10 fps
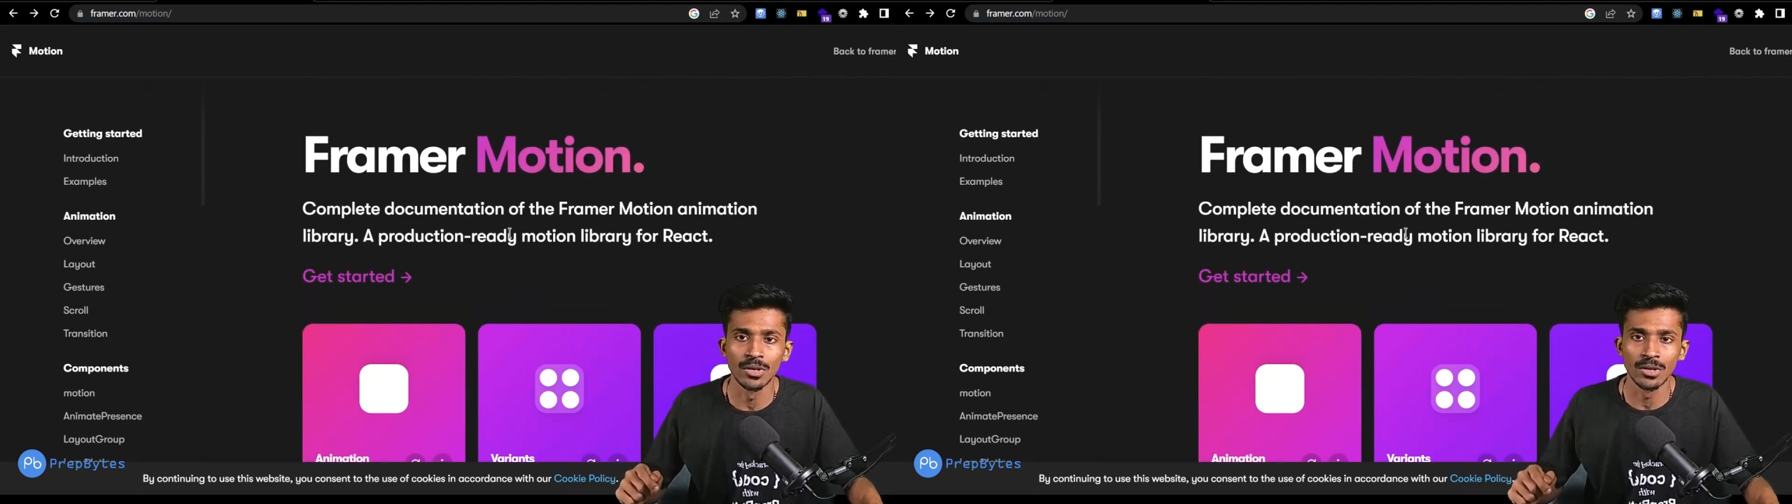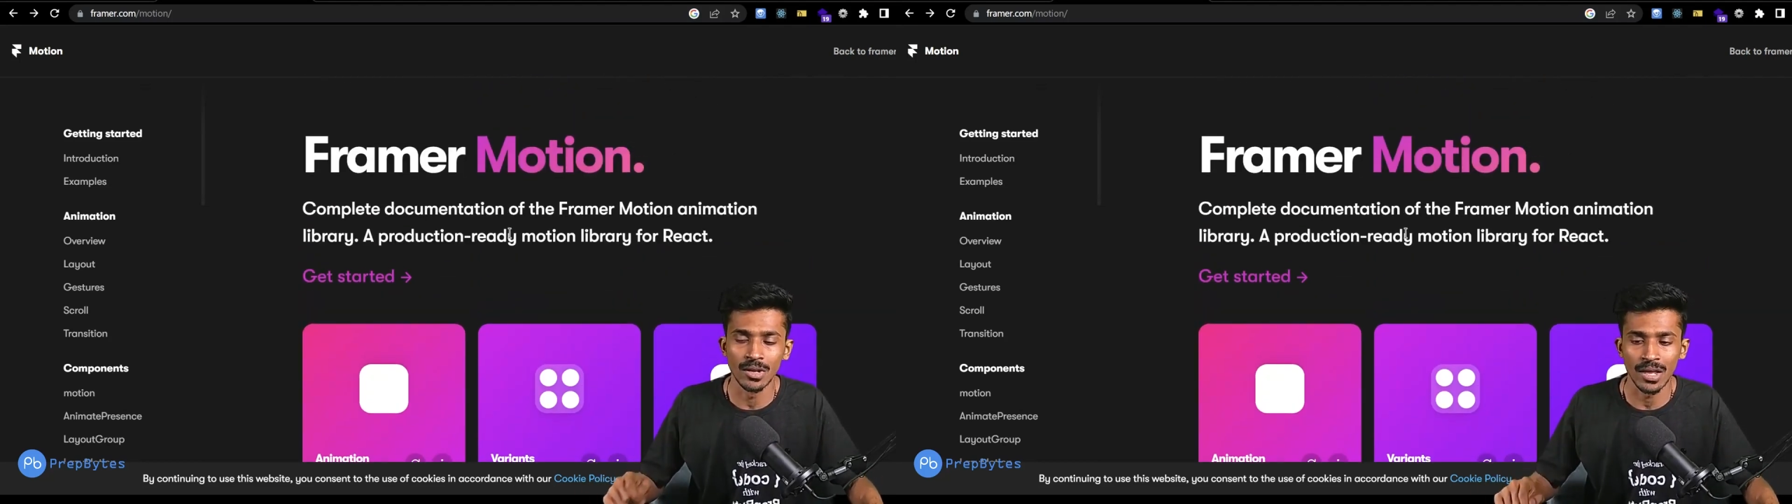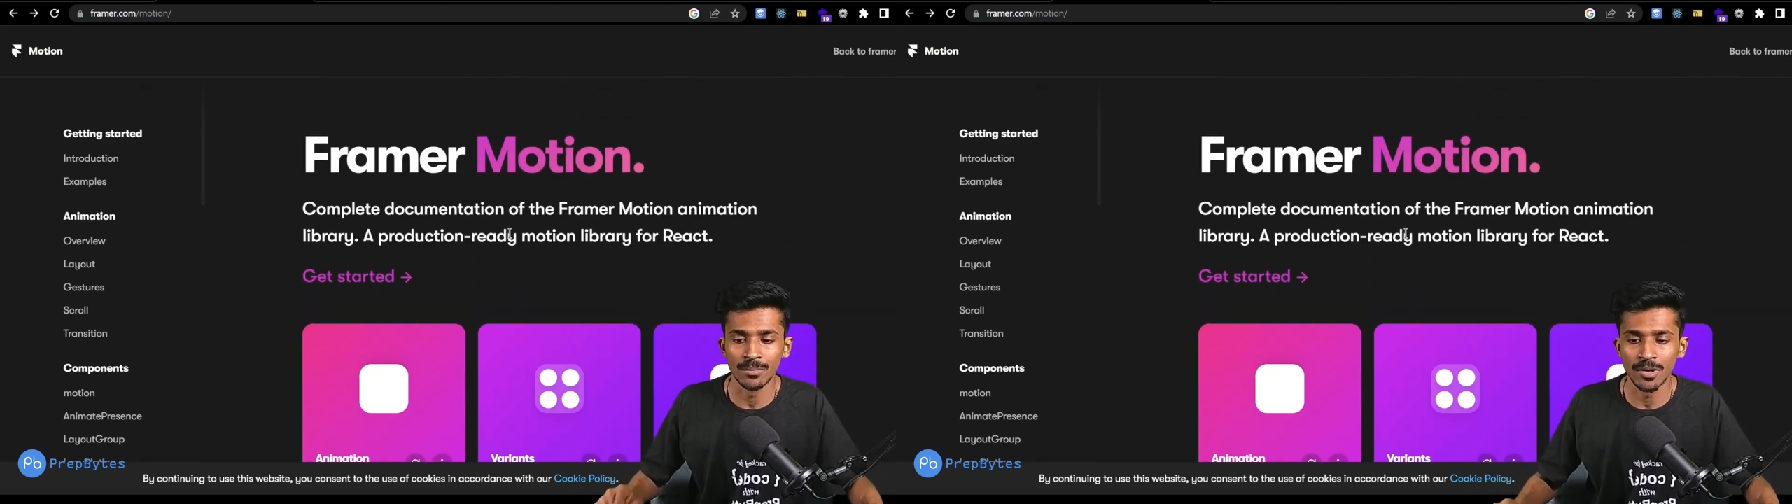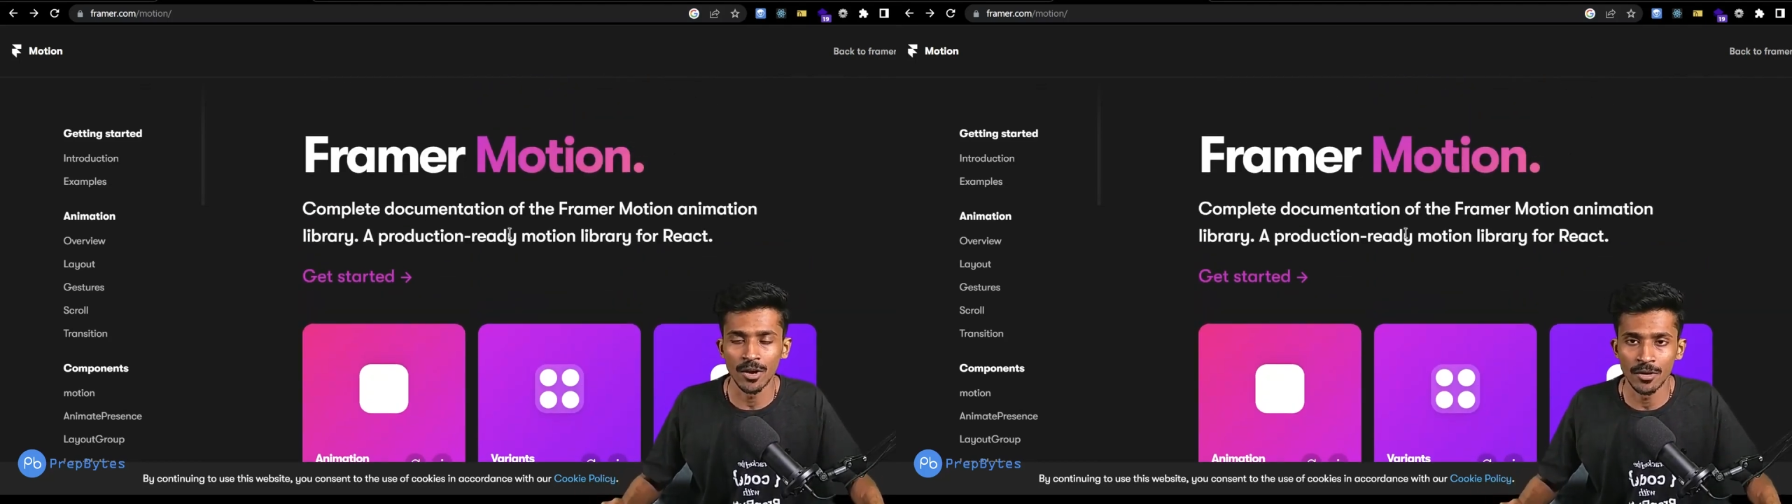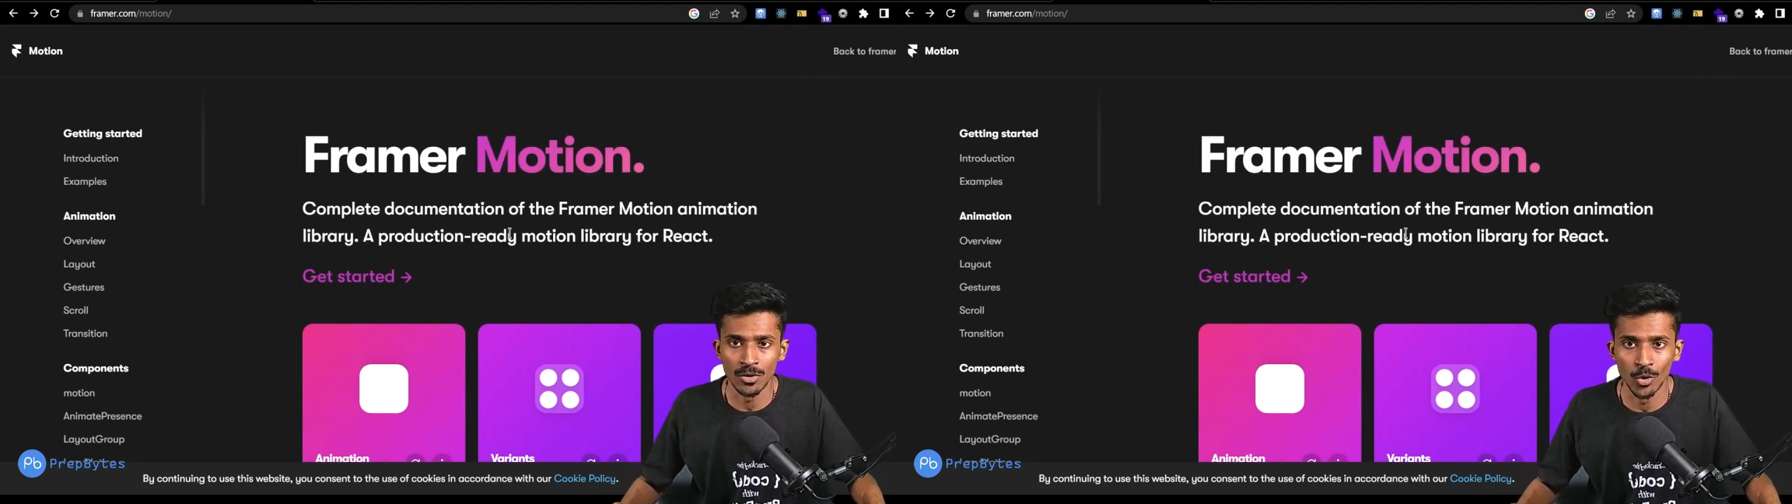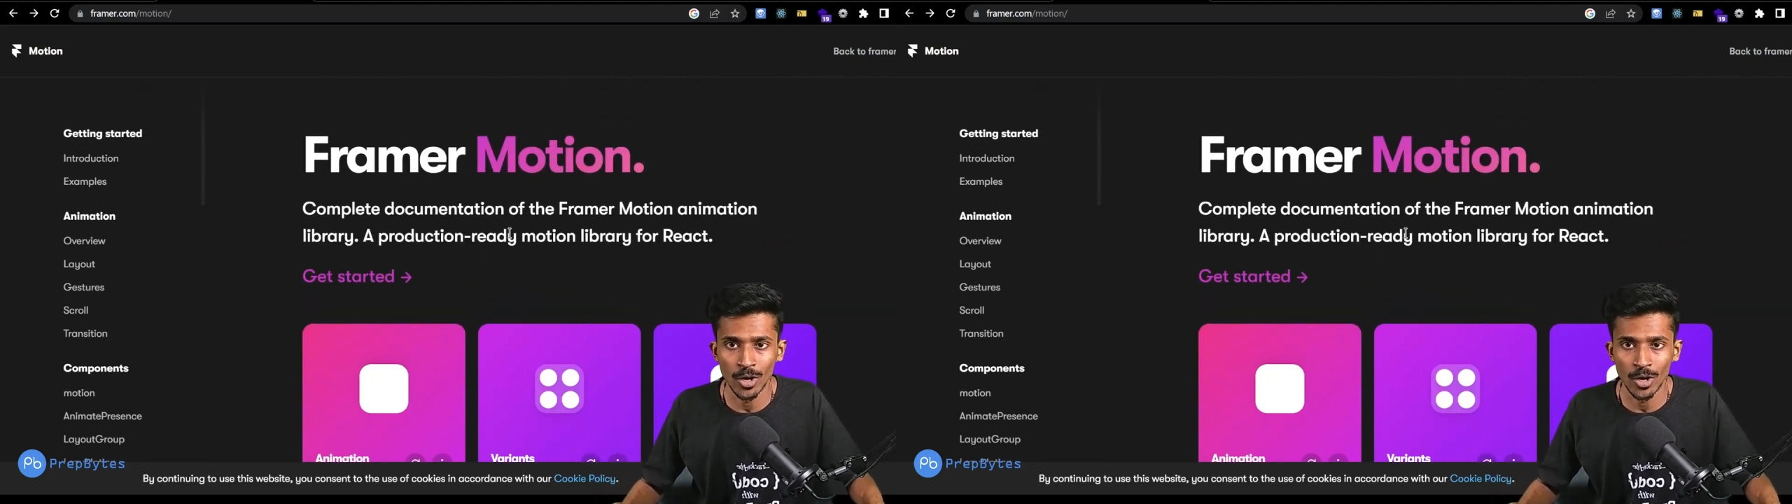library to go in and